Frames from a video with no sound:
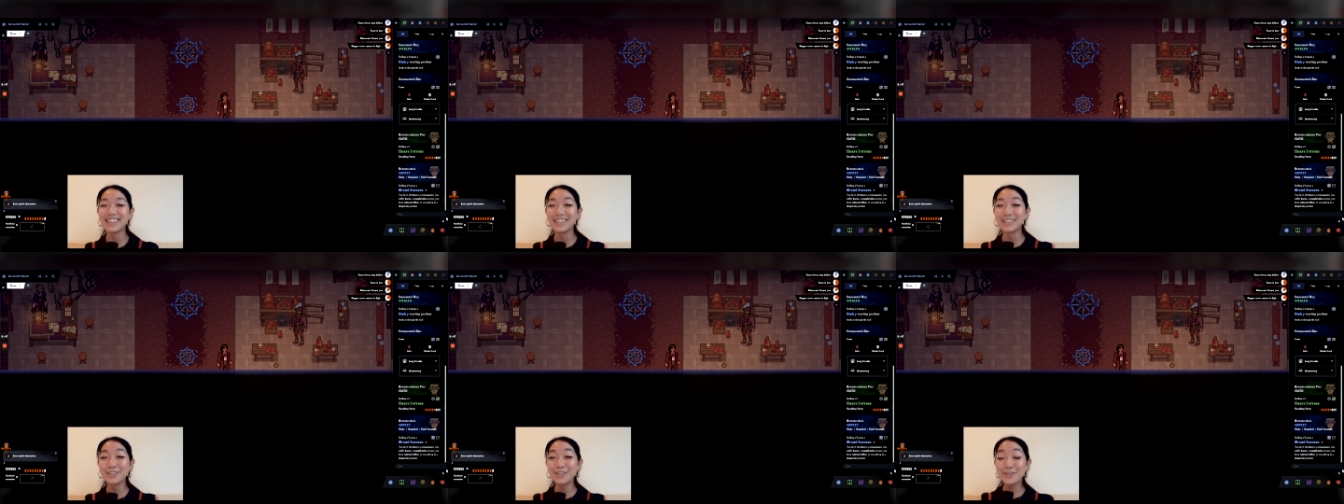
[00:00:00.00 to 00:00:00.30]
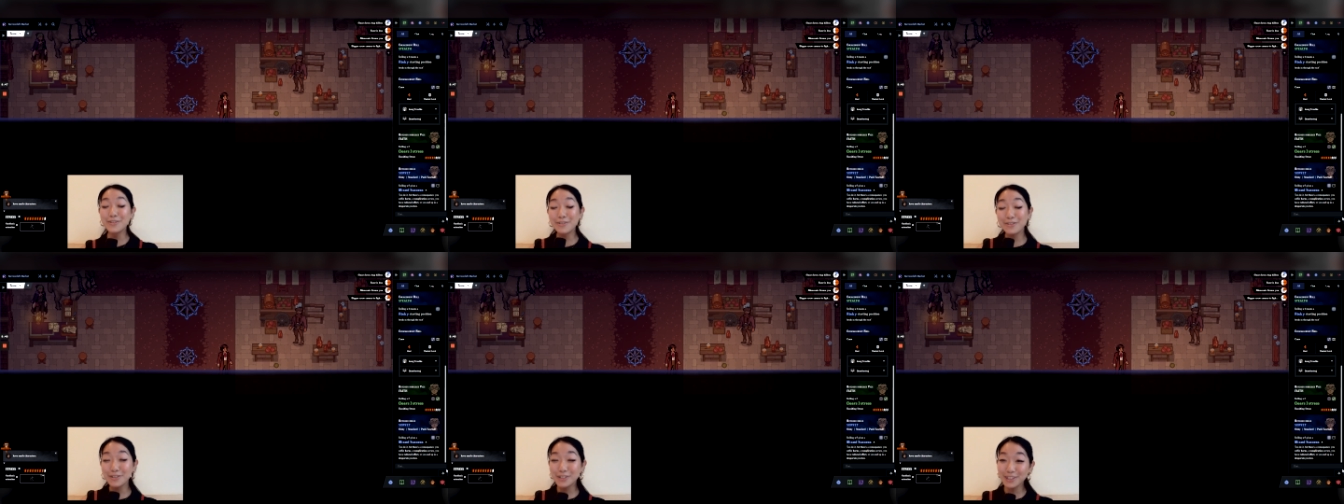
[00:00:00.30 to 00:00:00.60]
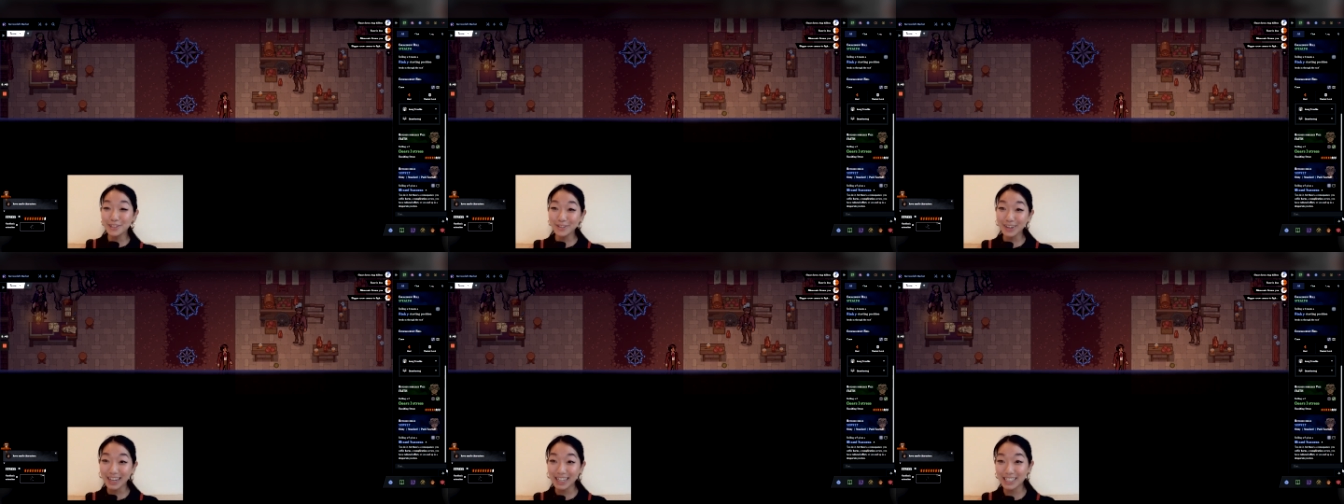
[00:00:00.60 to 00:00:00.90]
the 2
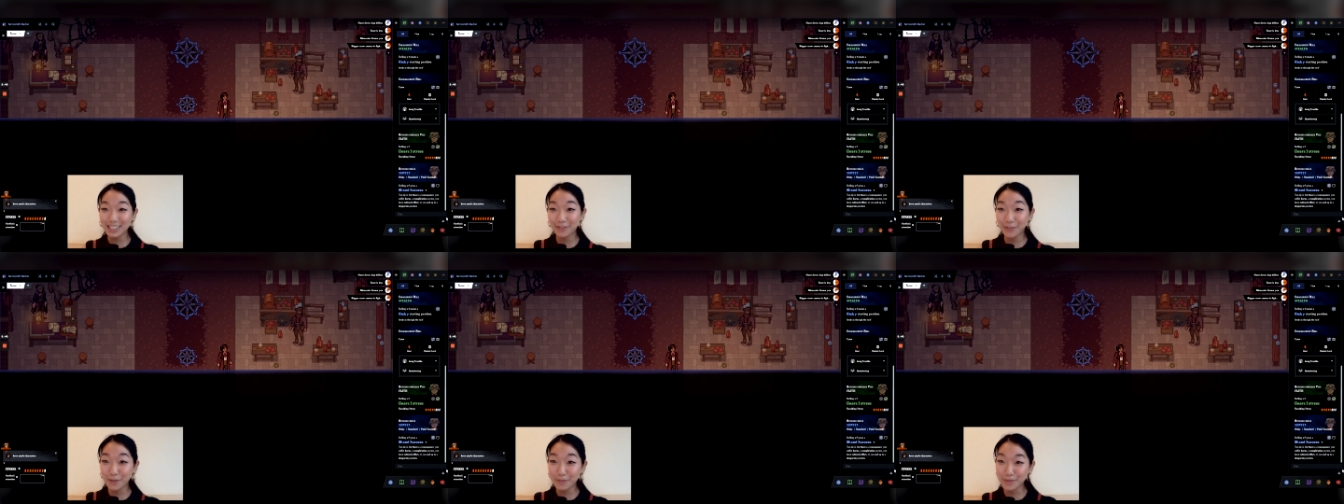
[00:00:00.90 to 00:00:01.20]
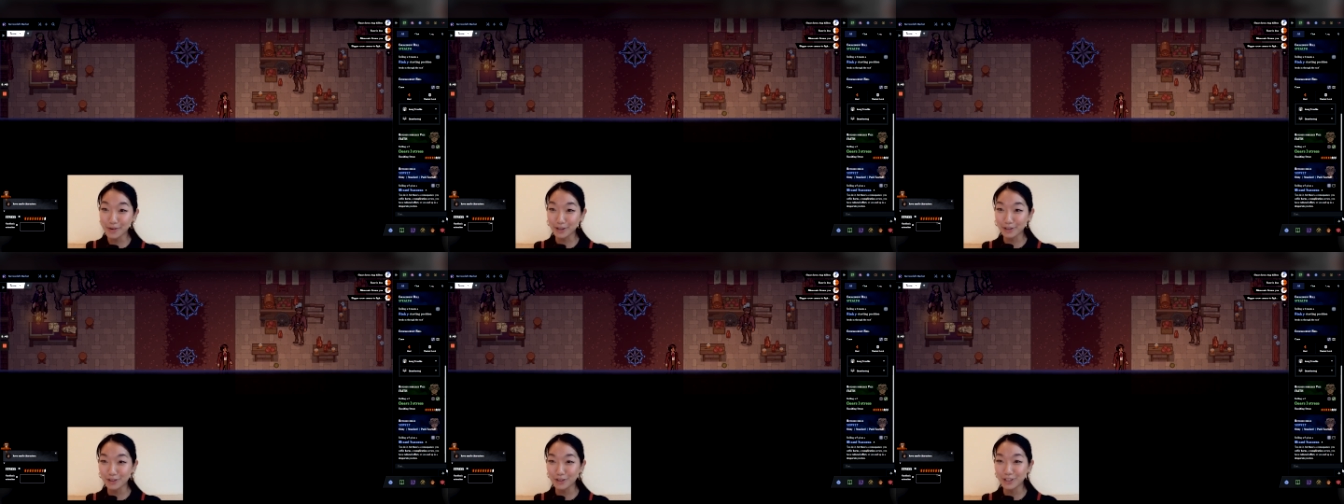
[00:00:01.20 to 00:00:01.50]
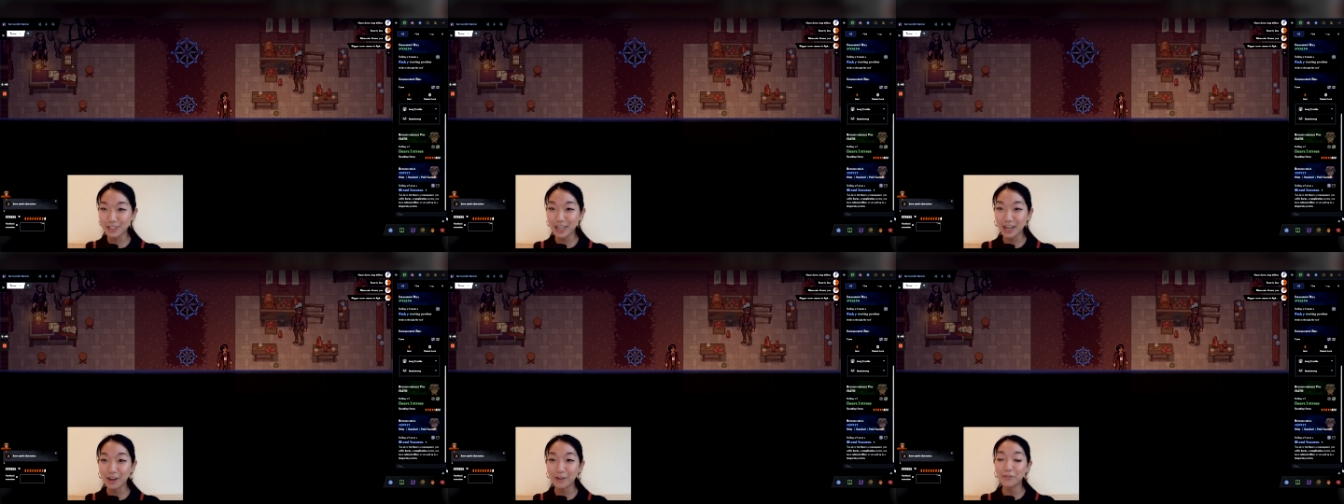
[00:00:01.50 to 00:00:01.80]
stress for Push
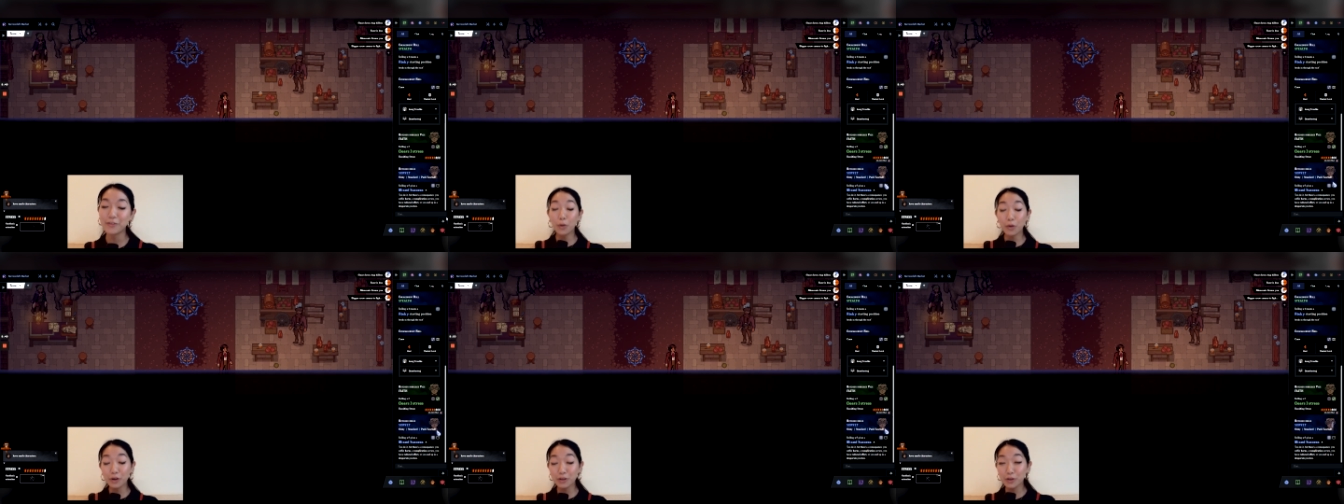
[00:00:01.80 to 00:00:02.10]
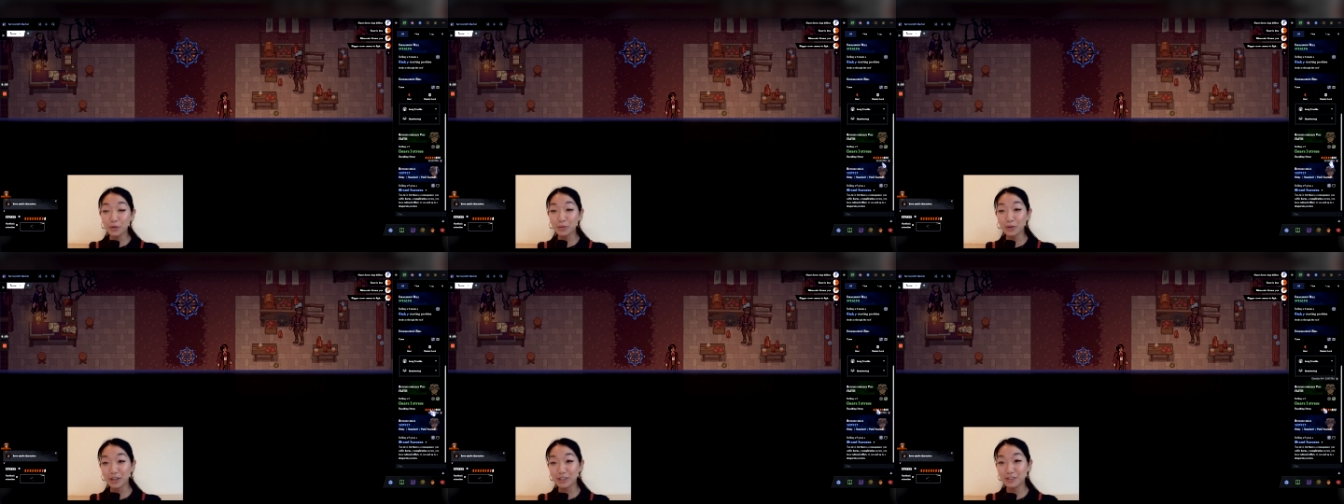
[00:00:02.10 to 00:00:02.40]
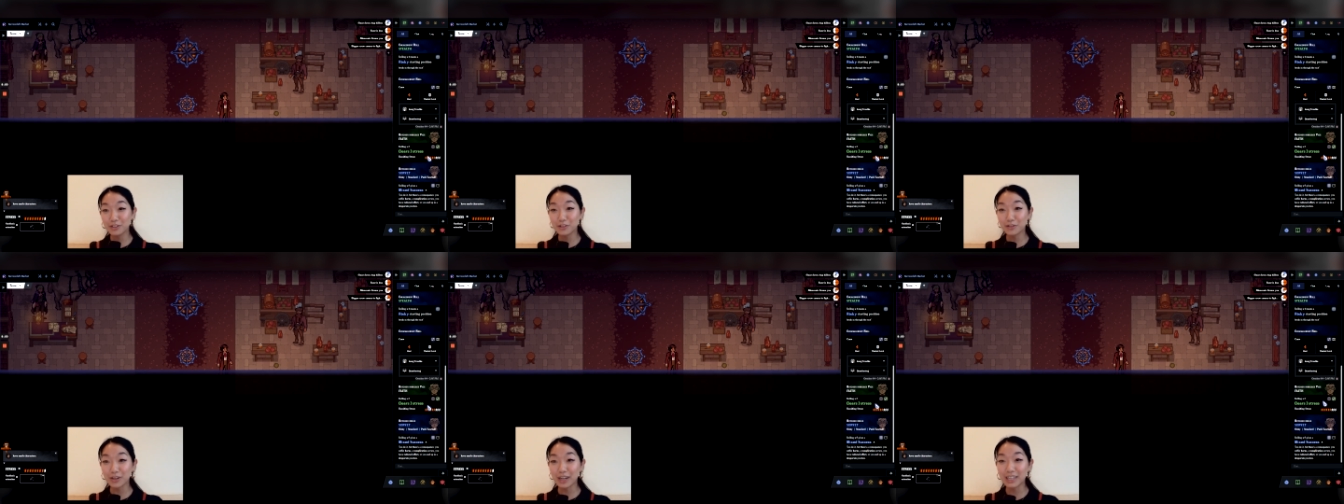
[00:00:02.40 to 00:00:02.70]
Yourself or the
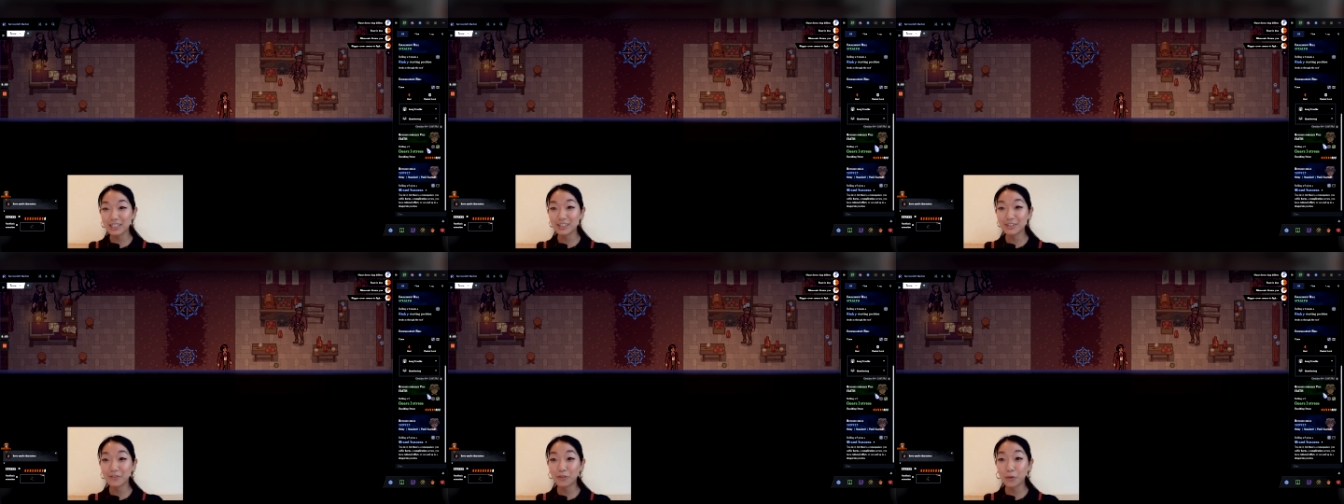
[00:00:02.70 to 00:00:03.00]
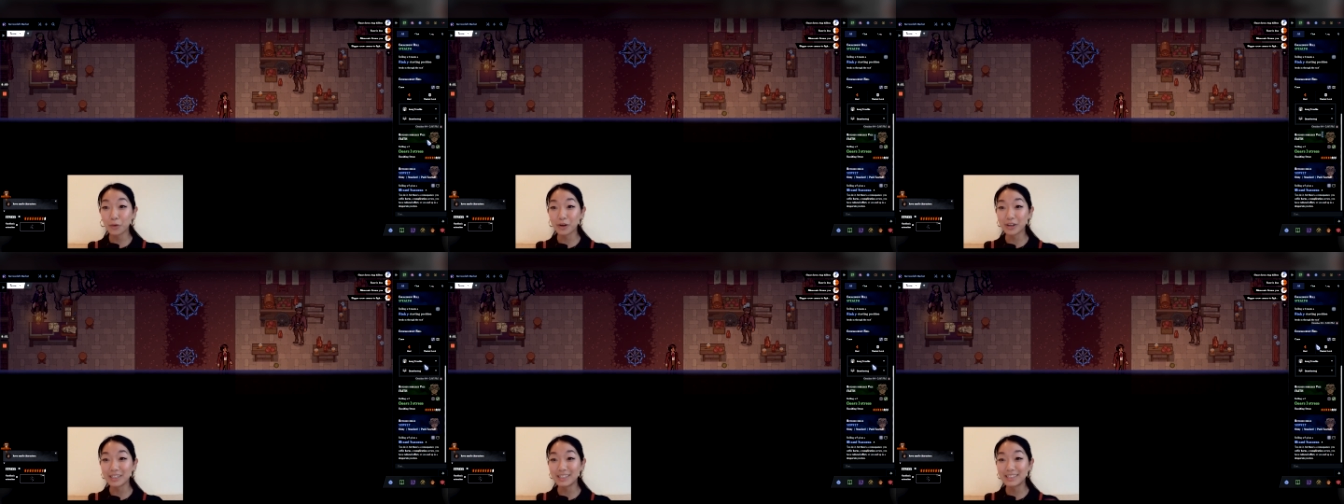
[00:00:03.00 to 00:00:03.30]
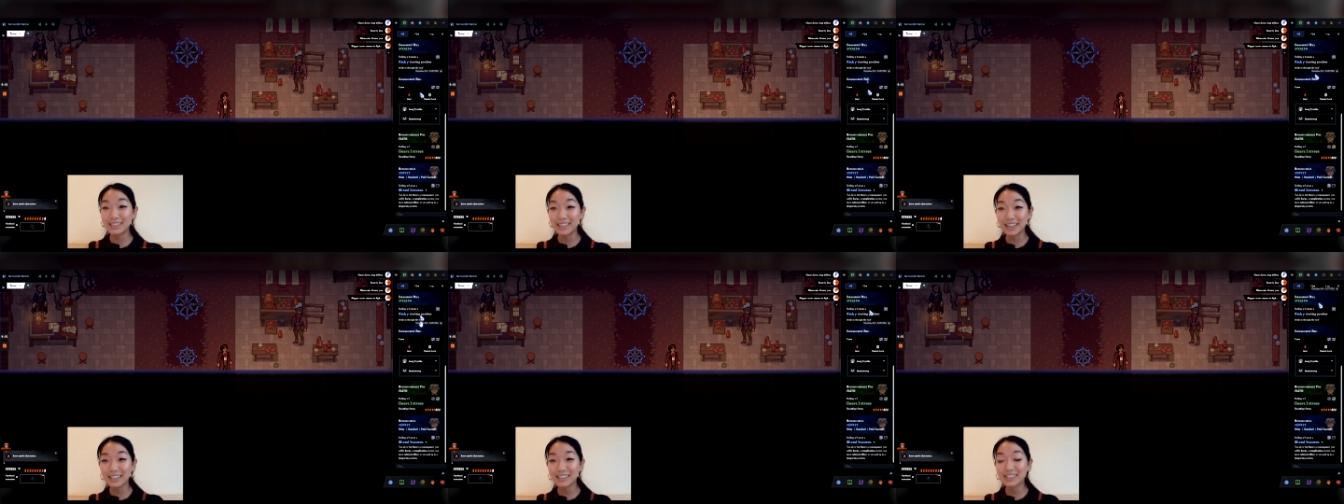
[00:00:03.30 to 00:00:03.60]
1 stress for
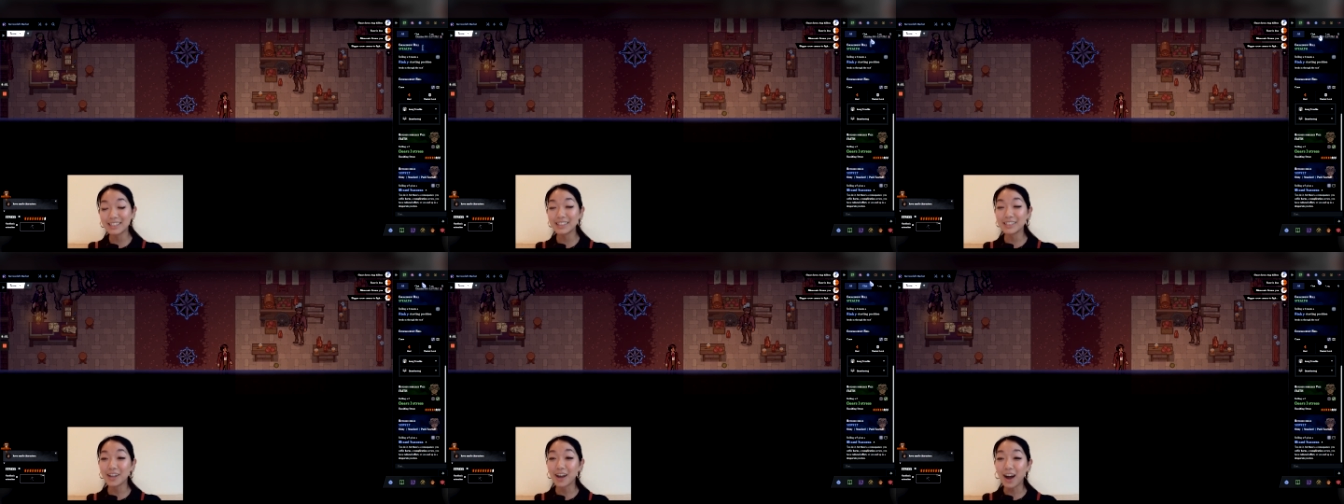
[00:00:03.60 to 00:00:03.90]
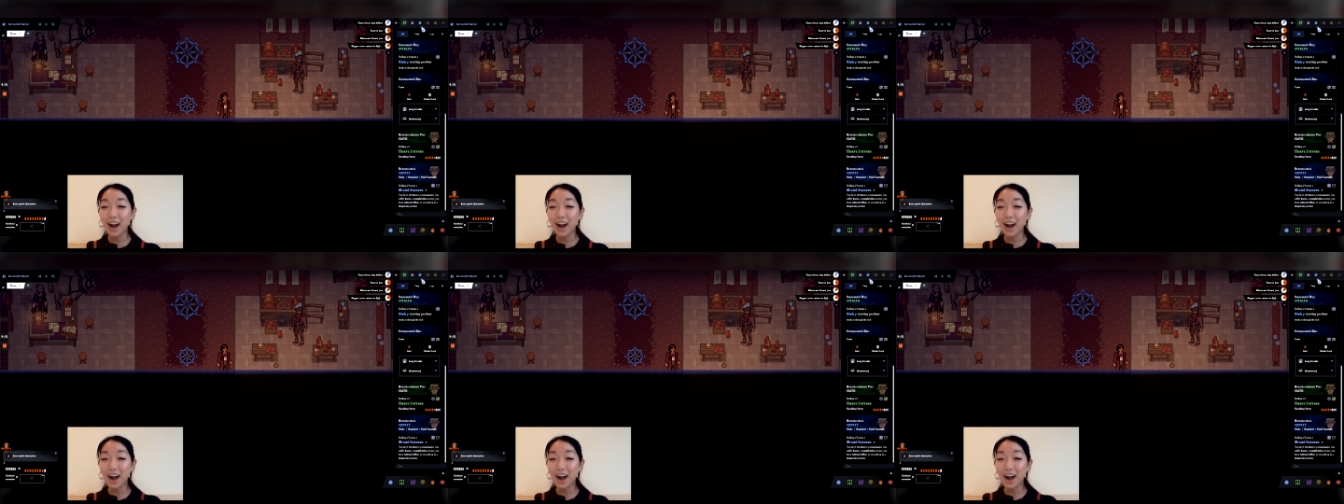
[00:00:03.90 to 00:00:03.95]
Assist is